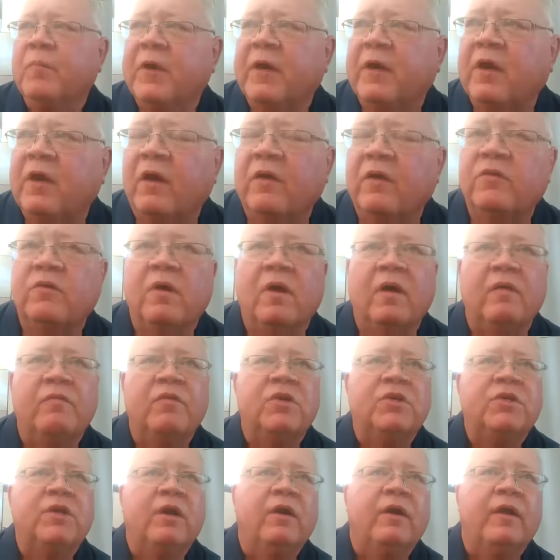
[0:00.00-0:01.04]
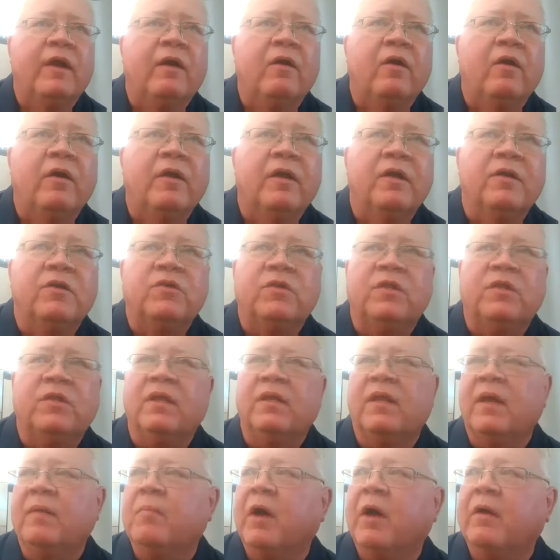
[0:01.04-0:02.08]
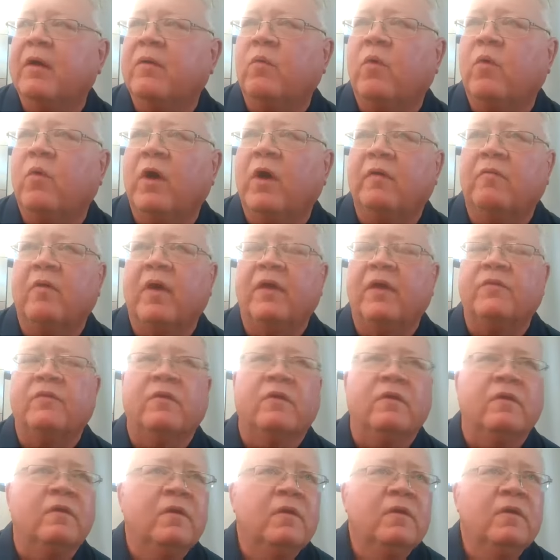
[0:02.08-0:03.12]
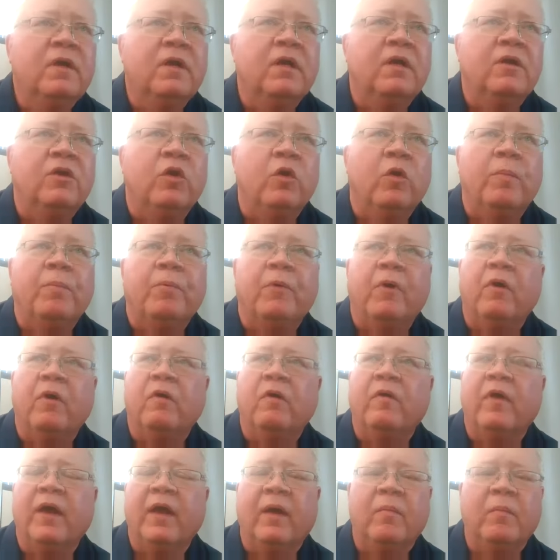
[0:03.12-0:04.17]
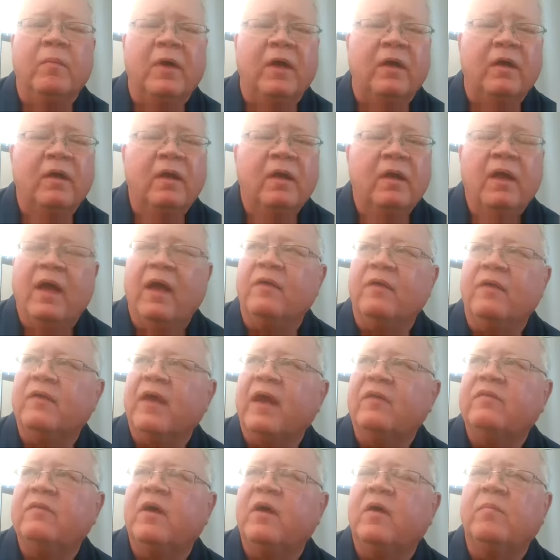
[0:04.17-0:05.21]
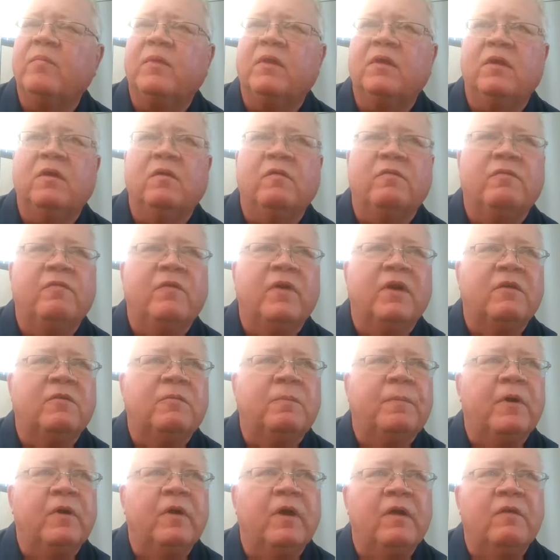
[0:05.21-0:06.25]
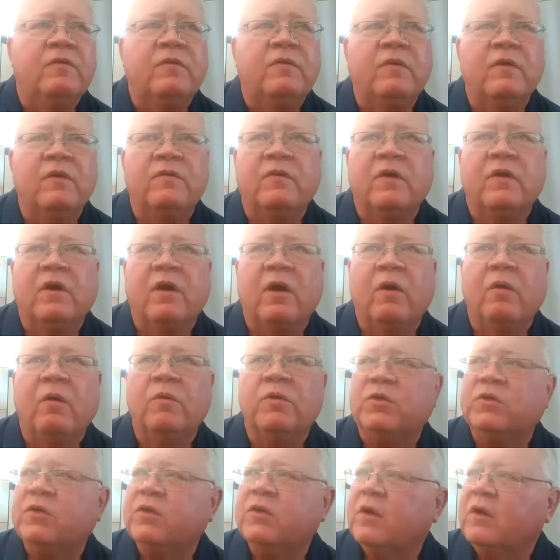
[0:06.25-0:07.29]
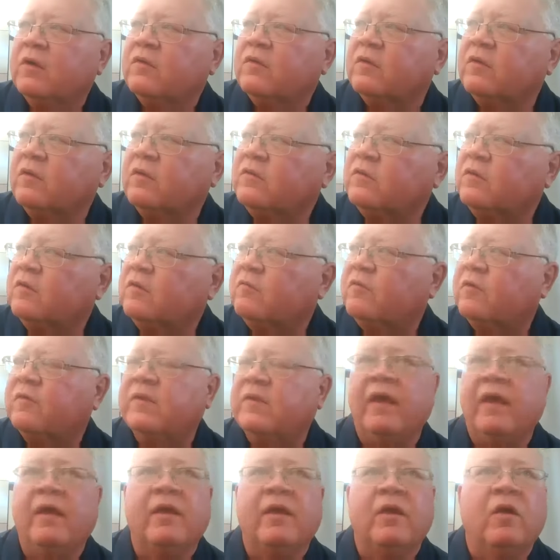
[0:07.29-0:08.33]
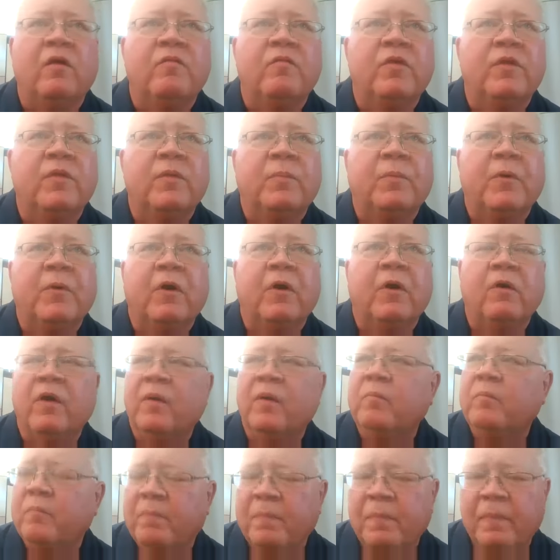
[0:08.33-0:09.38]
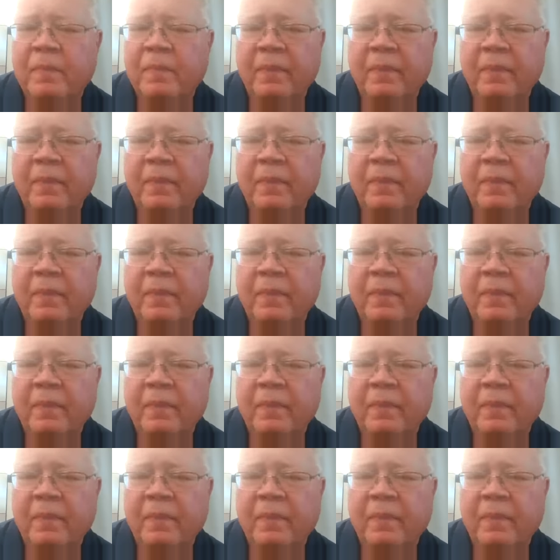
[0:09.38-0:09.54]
because you have a shared heritage, that they might want to wrestle in your program? Has that something that you've experienced as a coach since you've taken over the program?